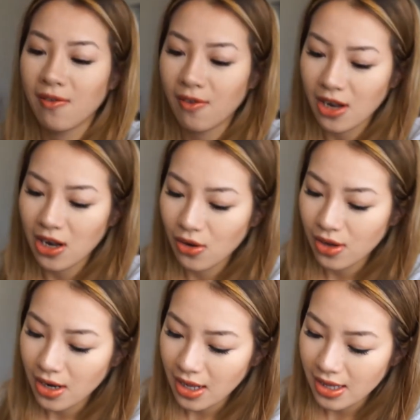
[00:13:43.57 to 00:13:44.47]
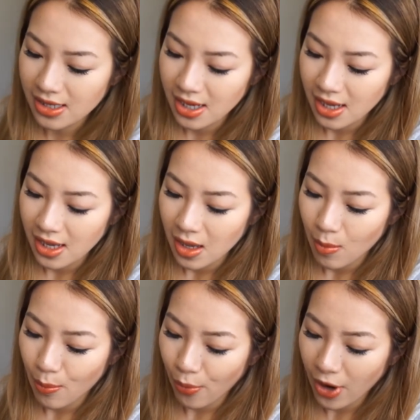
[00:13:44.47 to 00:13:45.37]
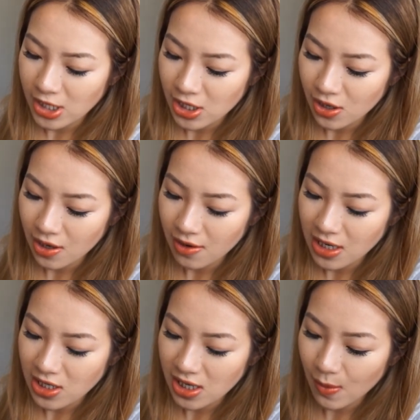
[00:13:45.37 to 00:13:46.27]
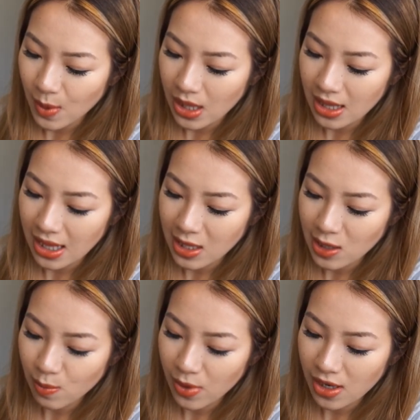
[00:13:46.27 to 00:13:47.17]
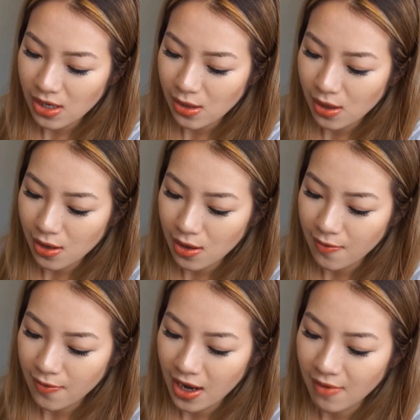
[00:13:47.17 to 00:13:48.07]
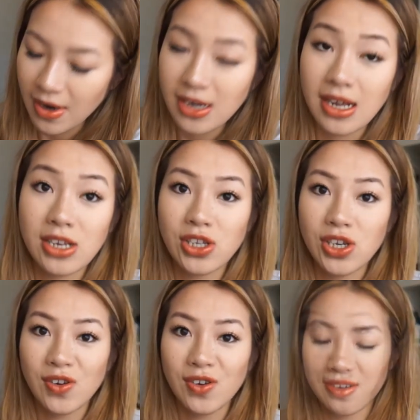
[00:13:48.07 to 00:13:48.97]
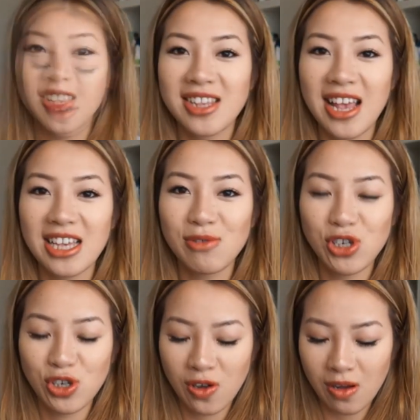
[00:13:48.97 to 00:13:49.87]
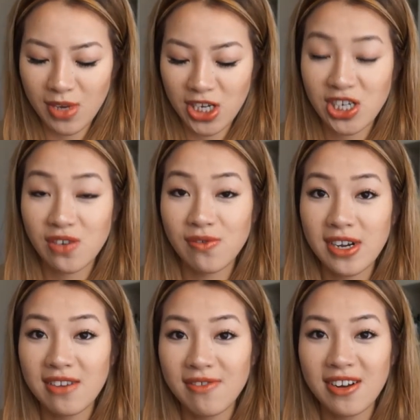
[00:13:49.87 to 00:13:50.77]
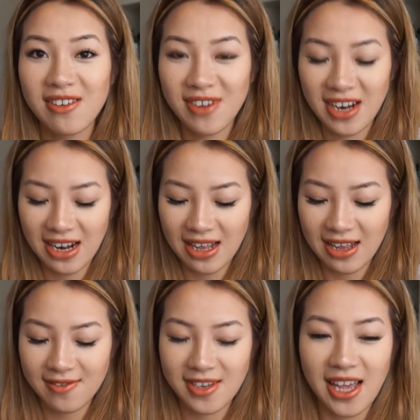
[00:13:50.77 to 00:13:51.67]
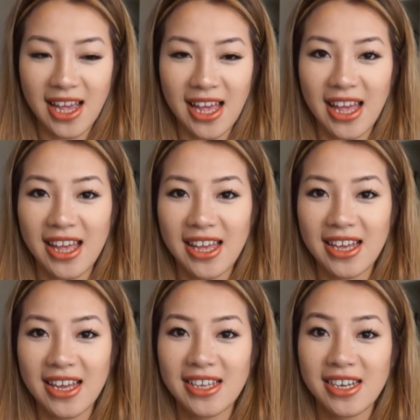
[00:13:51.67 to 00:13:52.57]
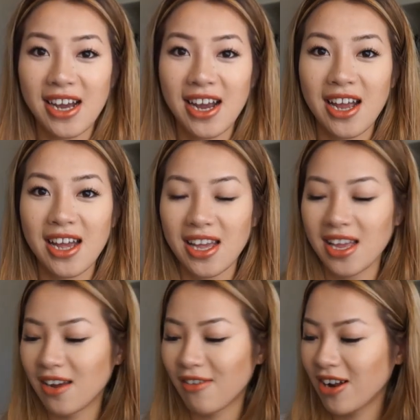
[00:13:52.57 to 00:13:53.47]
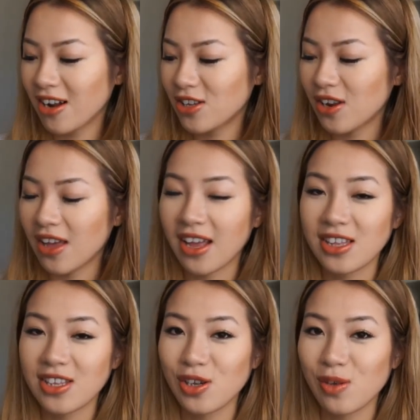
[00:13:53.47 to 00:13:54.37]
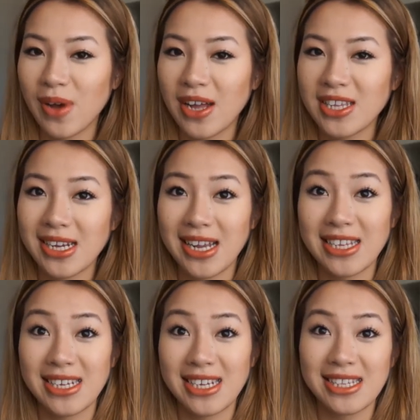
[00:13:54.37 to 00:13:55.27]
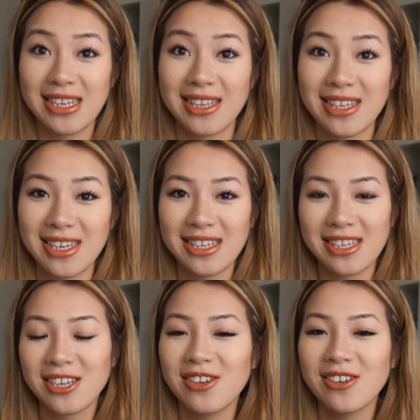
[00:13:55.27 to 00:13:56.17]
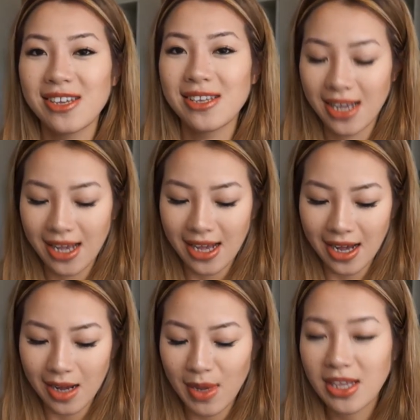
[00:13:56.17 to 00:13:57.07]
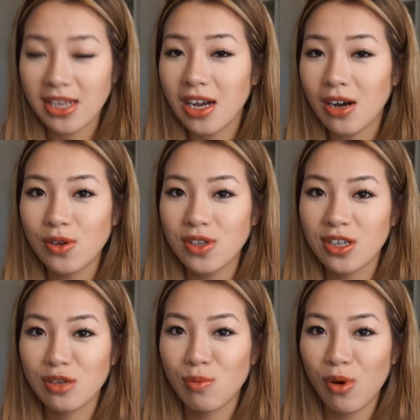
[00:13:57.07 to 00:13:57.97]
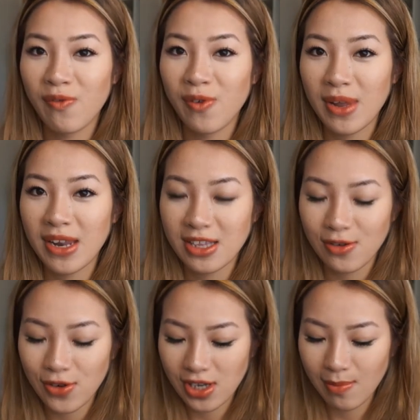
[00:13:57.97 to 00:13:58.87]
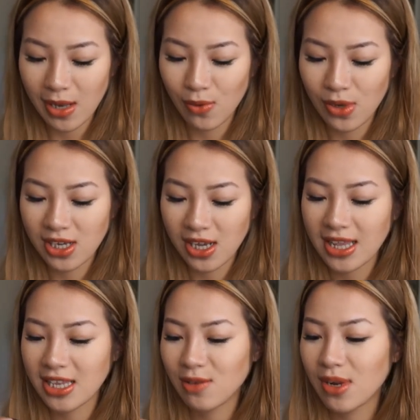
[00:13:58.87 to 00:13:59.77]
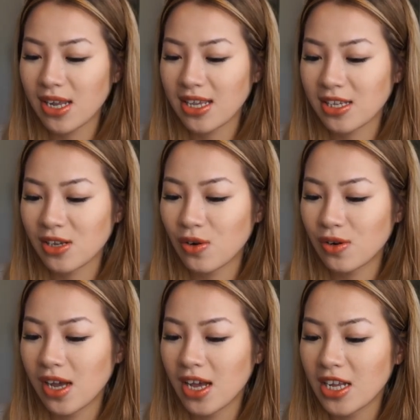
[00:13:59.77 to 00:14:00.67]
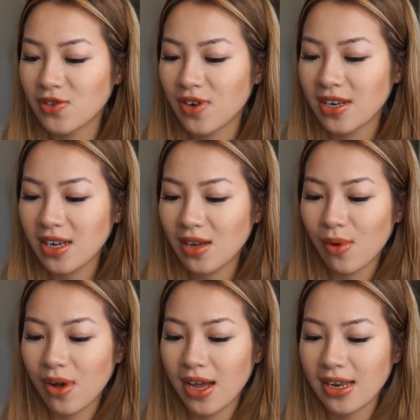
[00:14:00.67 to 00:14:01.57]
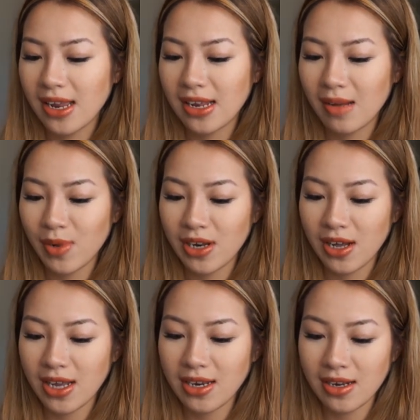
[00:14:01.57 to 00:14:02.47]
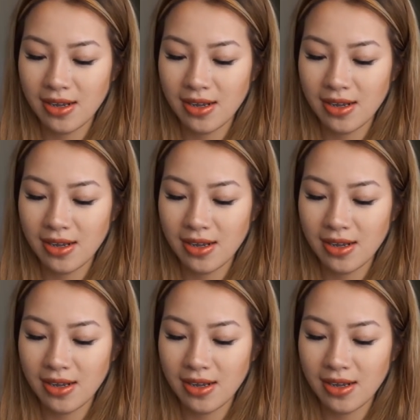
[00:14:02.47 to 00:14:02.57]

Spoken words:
you really look at it, it's bright orange with a little bit of a red undertone. This last one she got me, she really really really loves, and I really do like it too, but it is not the season to use it. I think I'll use this more for when it's autumn and winter, and this one is called Trendy Wine in number 9.